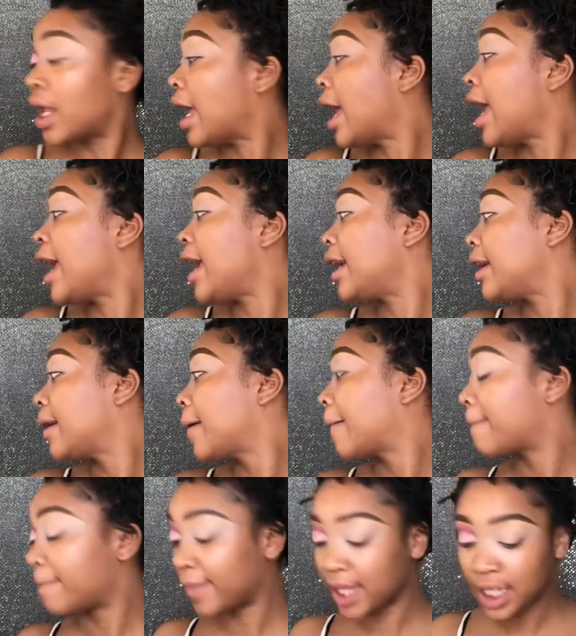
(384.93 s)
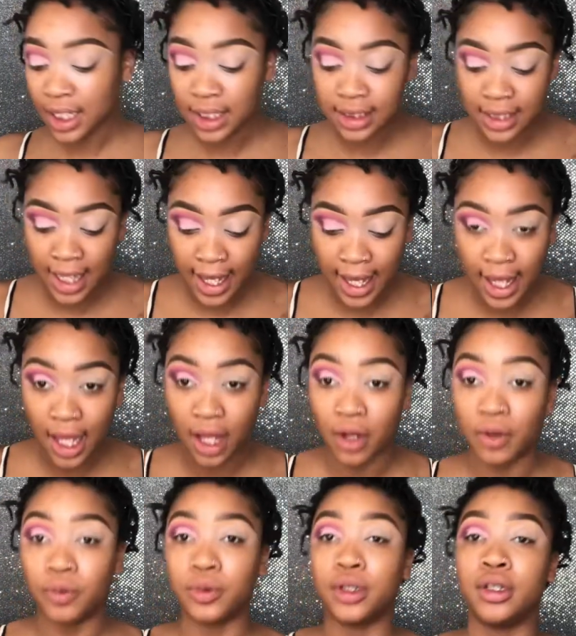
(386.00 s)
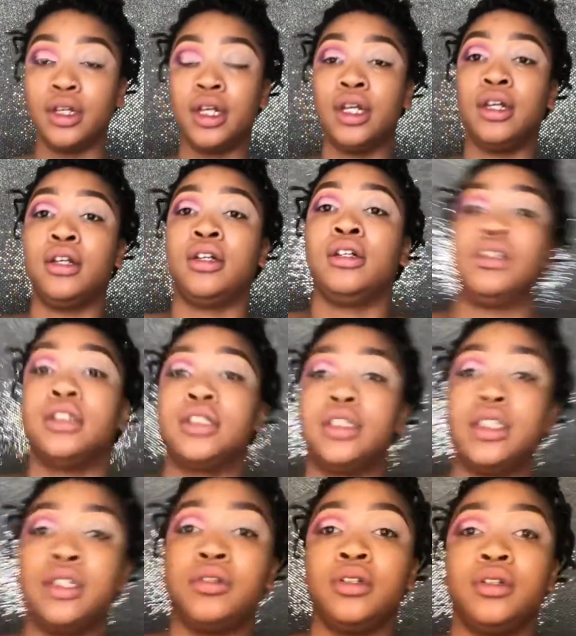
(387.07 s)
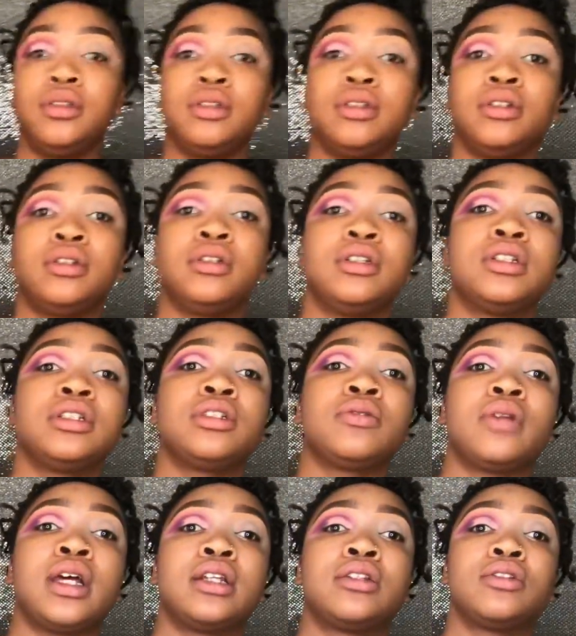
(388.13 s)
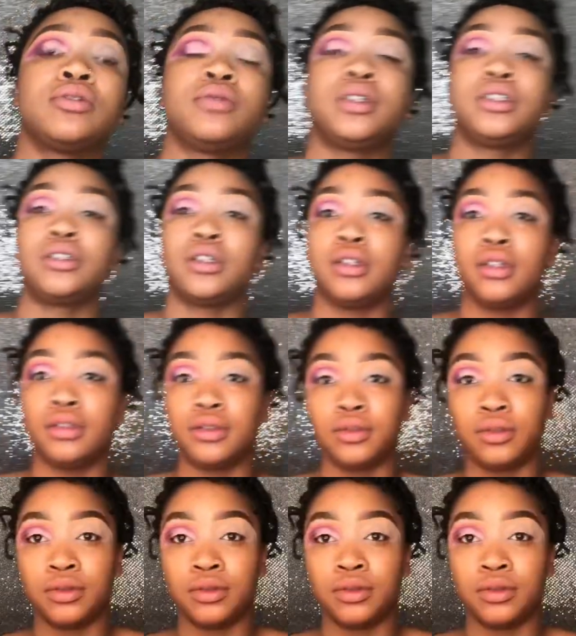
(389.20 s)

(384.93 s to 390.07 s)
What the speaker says: Hey, get down. See, this is what I deal with, y'all.